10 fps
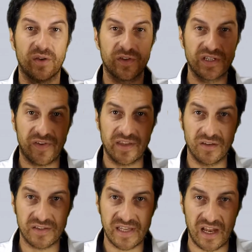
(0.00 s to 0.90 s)
if you define
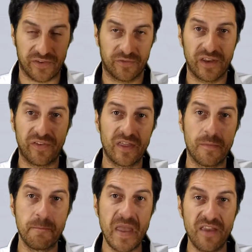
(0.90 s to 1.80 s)
yourself, if you define
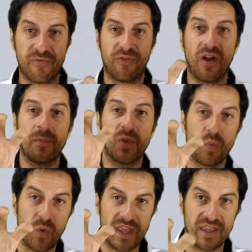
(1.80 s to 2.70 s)
the me from the
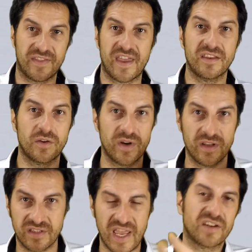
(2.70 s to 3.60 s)
we, then you're in
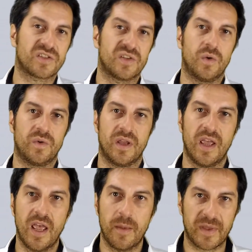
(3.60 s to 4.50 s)
a danger zone,
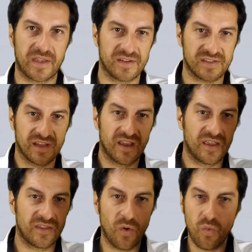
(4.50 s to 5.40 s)
because
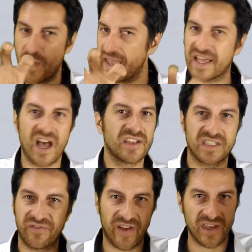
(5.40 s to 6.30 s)
the we can't
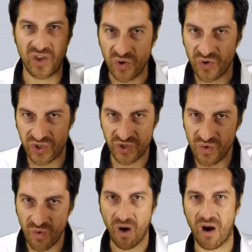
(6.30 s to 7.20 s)
define who
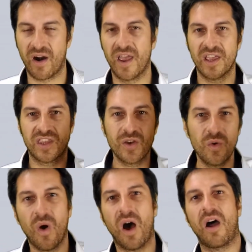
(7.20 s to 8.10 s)
you are.
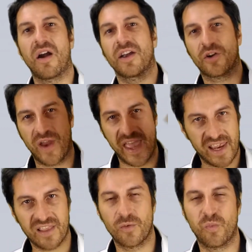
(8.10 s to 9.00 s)
You are
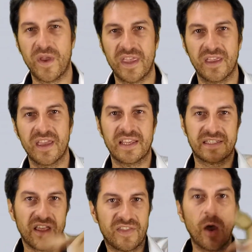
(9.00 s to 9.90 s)
creating the we.
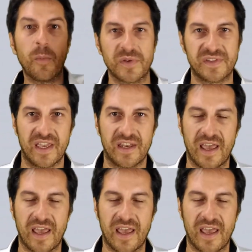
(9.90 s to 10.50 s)
It's not the opposite.